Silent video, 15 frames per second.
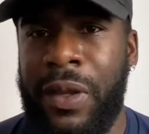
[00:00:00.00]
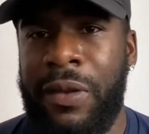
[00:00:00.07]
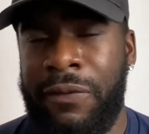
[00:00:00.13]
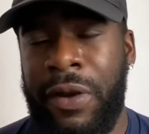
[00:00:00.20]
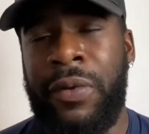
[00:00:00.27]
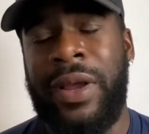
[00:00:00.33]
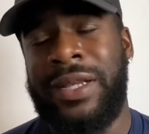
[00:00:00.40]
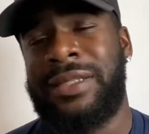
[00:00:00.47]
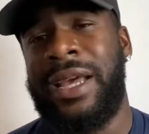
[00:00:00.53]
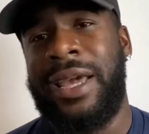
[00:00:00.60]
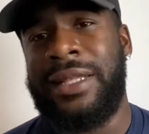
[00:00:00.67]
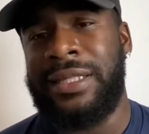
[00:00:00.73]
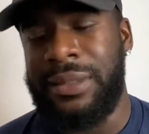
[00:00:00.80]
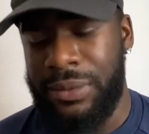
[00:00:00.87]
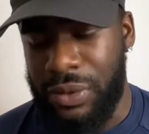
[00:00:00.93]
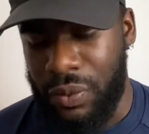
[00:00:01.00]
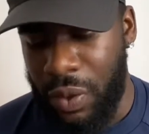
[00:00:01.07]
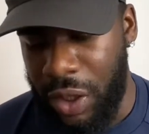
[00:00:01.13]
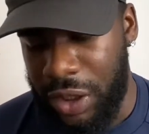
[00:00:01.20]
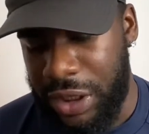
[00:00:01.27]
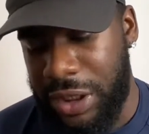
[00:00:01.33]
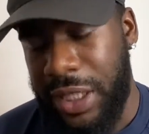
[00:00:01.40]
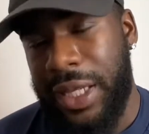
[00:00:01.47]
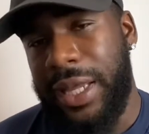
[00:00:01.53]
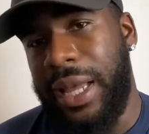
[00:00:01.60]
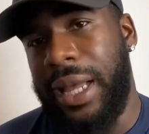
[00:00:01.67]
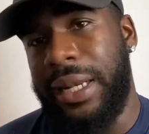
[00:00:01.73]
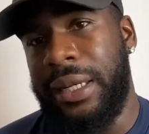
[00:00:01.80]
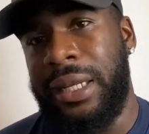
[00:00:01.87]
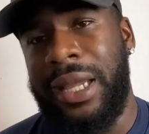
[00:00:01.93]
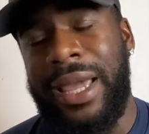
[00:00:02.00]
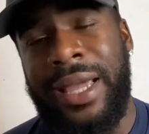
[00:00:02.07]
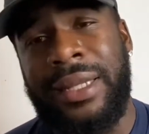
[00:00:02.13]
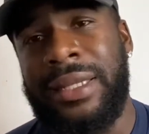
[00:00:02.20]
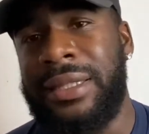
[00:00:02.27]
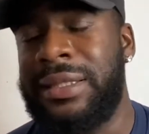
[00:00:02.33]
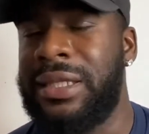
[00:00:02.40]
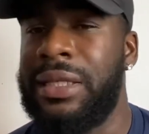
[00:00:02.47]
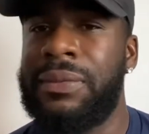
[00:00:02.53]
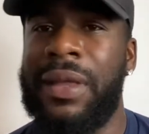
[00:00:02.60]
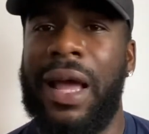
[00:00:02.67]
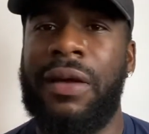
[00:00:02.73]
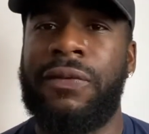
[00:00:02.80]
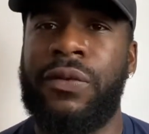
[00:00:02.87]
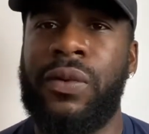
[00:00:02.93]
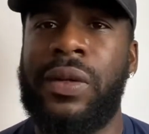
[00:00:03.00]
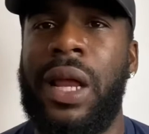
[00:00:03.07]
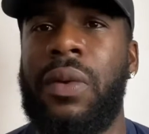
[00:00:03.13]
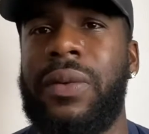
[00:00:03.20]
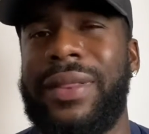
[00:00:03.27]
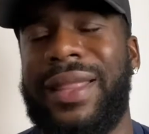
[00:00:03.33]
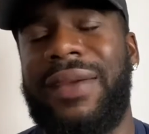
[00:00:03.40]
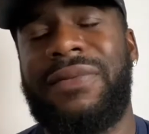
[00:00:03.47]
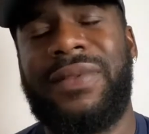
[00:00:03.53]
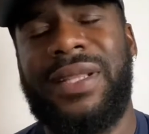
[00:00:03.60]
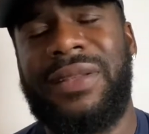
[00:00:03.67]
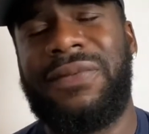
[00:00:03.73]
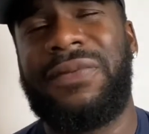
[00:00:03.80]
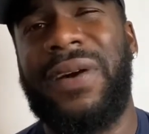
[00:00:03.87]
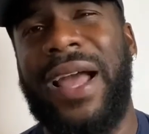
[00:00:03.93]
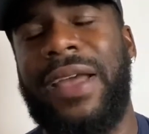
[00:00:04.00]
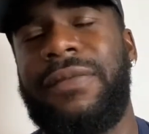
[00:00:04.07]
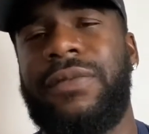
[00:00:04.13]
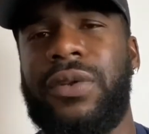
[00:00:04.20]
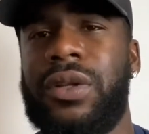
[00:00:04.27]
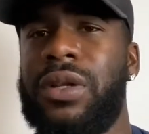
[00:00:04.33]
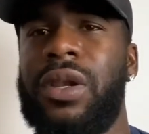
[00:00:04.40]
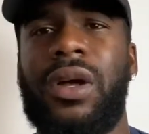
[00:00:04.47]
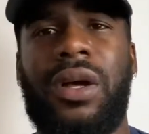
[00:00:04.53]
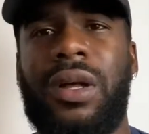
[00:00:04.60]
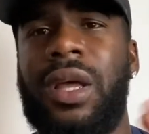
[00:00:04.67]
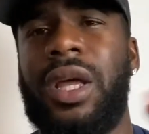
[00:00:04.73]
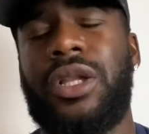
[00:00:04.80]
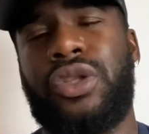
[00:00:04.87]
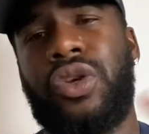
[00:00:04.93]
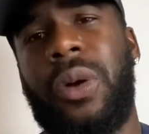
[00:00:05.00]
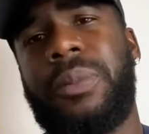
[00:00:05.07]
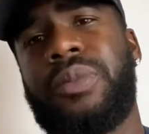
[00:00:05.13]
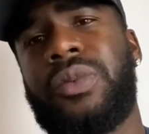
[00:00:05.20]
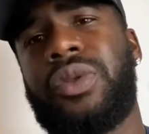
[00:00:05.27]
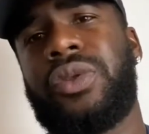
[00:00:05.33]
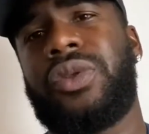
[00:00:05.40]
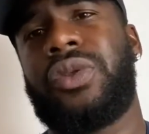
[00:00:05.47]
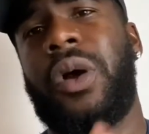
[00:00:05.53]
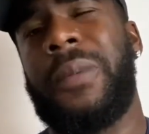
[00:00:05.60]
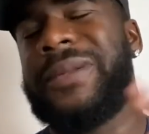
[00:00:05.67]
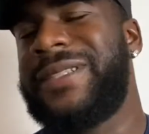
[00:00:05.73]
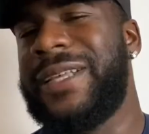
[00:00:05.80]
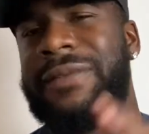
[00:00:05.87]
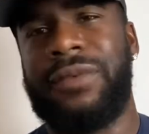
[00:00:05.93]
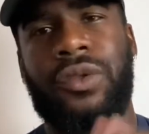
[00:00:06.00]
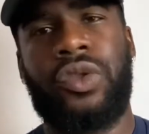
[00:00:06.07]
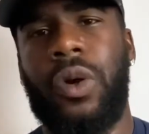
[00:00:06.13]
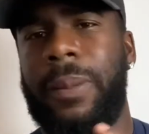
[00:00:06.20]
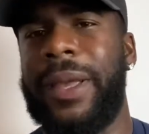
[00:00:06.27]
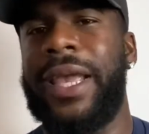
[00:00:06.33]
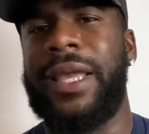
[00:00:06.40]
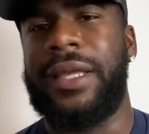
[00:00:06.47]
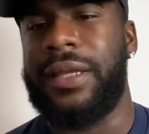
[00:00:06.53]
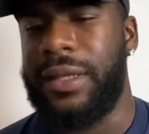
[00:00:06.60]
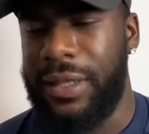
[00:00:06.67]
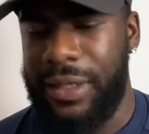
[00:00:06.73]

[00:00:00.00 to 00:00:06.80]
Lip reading: very exciting team to watch. And again, a team that I feel like will definitely fight for the lot, top seven, top eight,